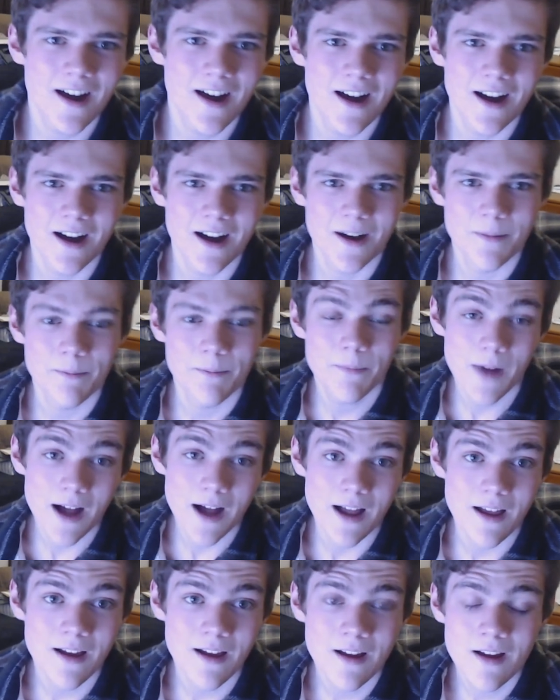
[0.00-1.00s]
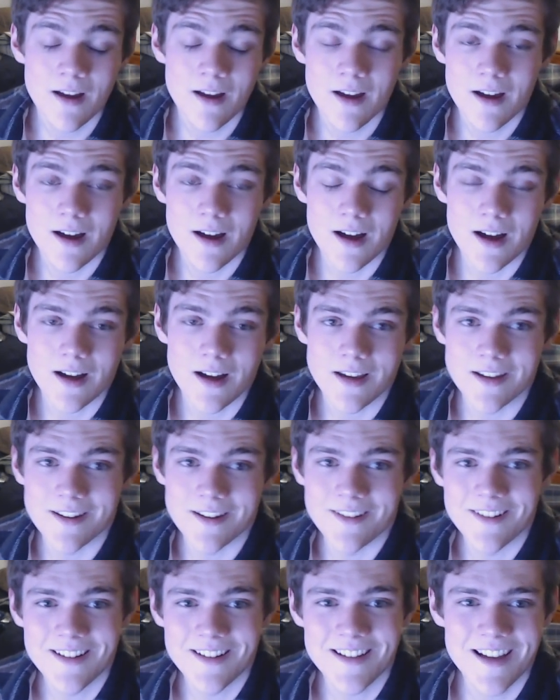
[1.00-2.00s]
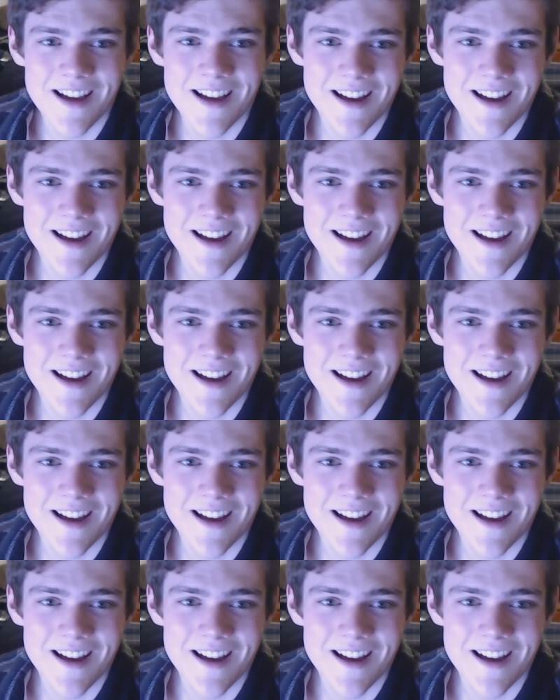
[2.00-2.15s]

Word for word: Um, but you know,